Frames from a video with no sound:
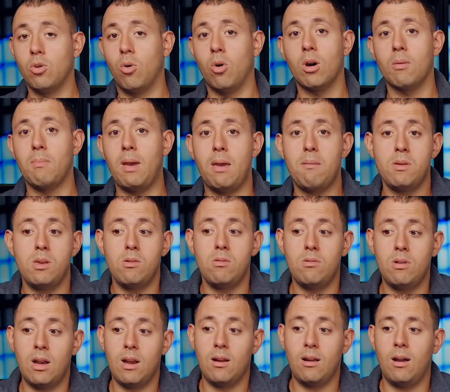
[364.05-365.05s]
Or maybe you
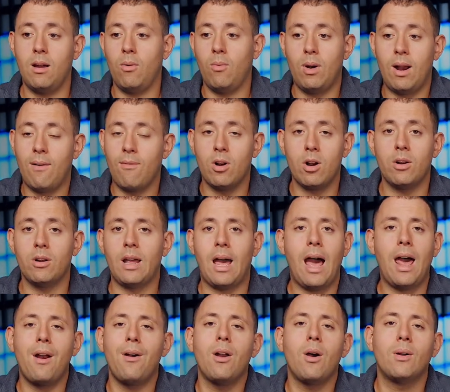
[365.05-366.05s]
would never learn it.
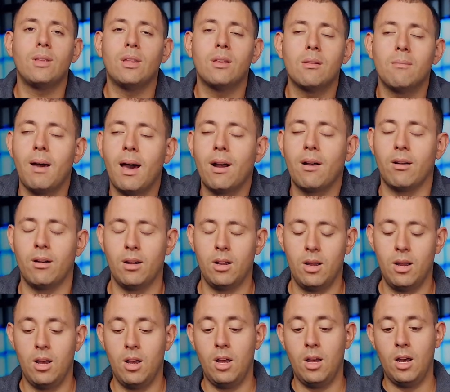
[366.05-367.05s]
I don't know. It doesn't matter.
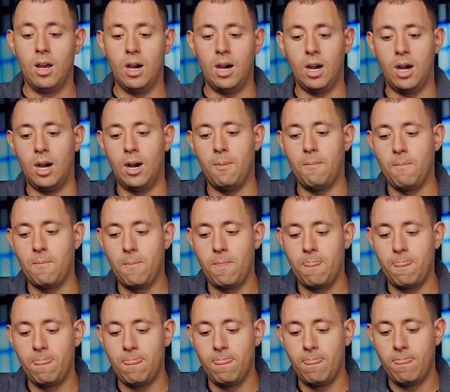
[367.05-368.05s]

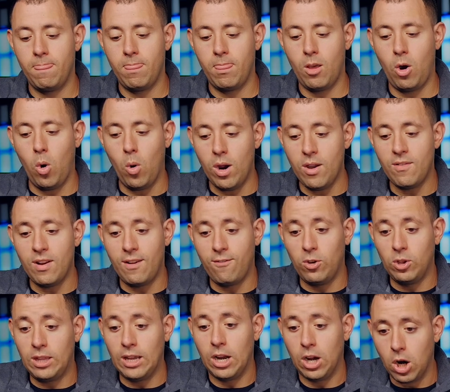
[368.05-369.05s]
Or even if
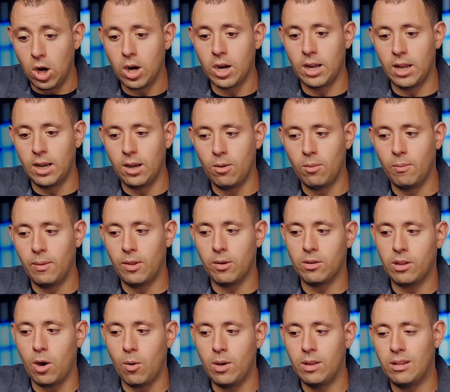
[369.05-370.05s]
you did learn it, but
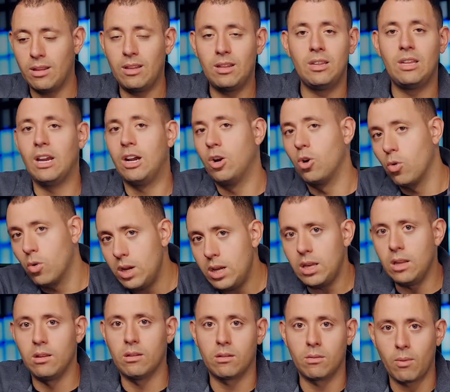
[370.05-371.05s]
there's always
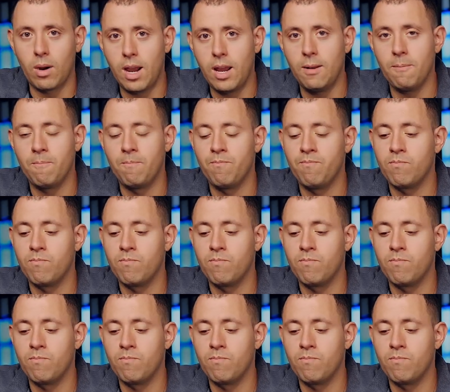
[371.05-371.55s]
degrees, right?